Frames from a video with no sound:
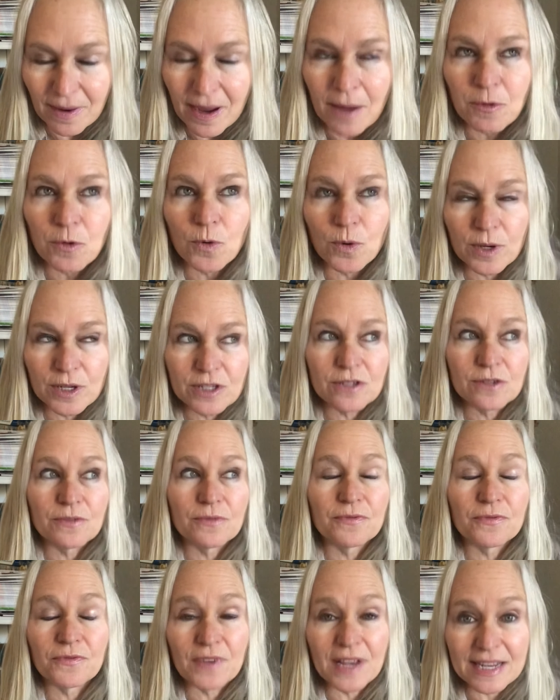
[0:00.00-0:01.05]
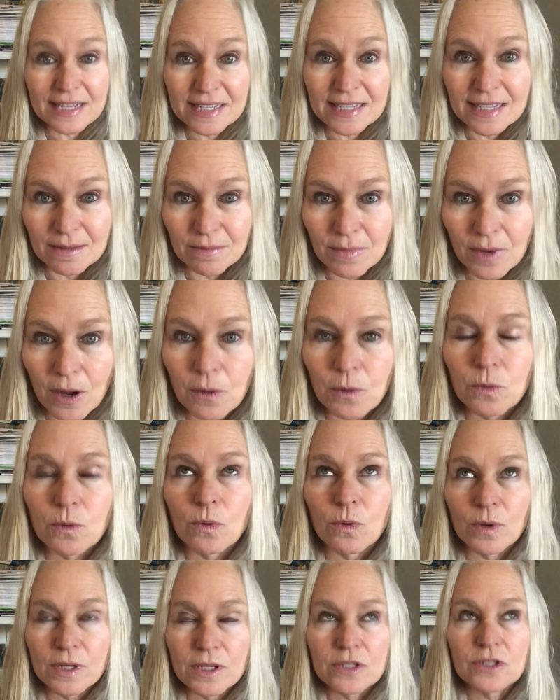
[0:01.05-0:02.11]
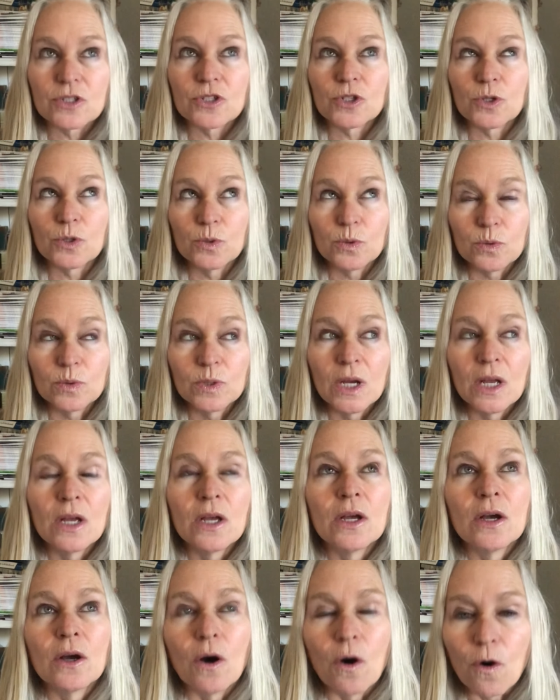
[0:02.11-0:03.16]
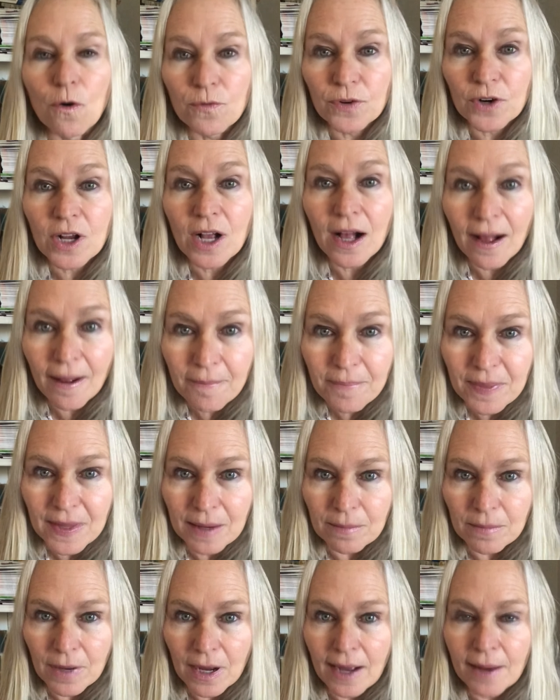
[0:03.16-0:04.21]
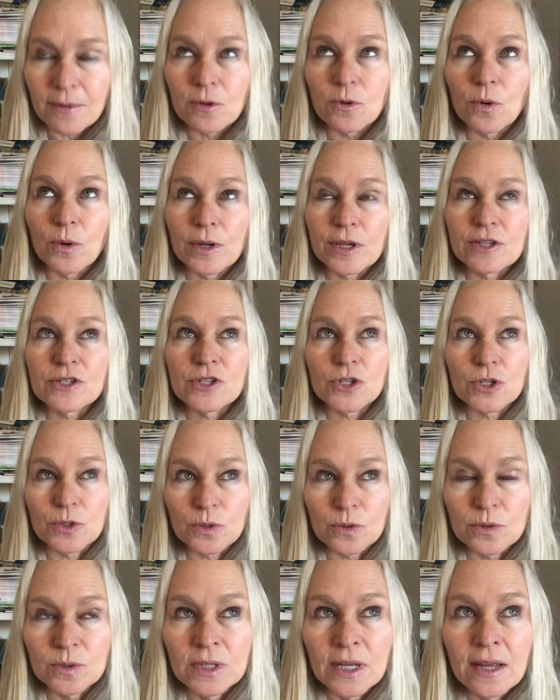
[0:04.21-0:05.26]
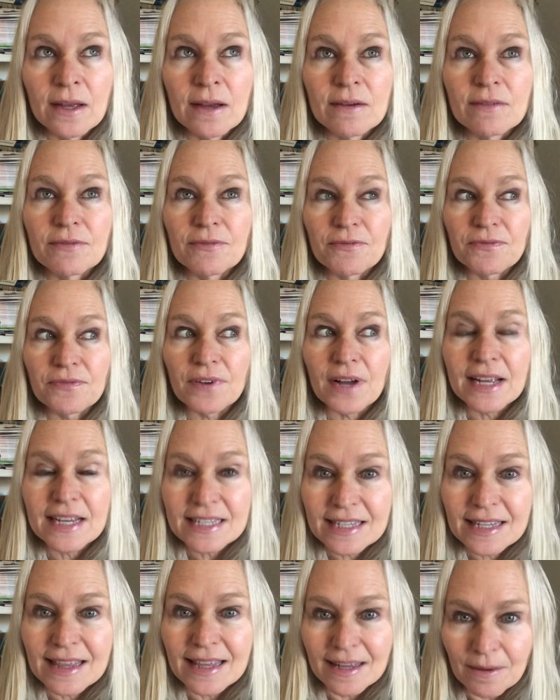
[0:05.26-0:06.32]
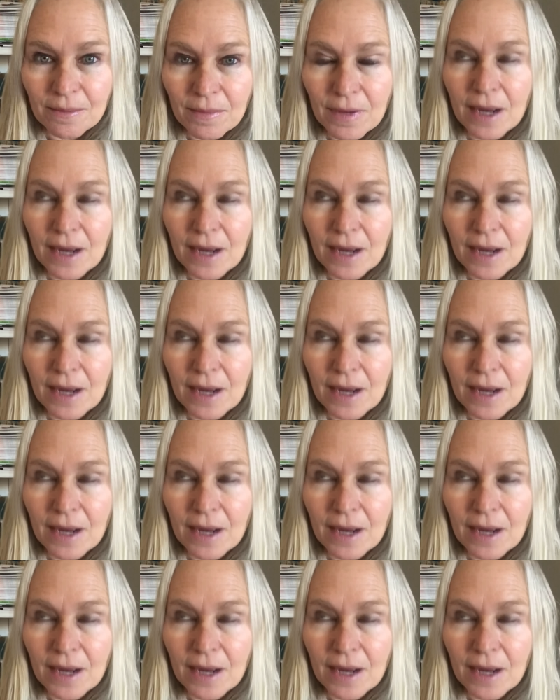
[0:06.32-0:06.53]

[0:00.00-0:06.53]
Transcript: I'm going to face them. I'm going to overcome them. I'm going to fight them.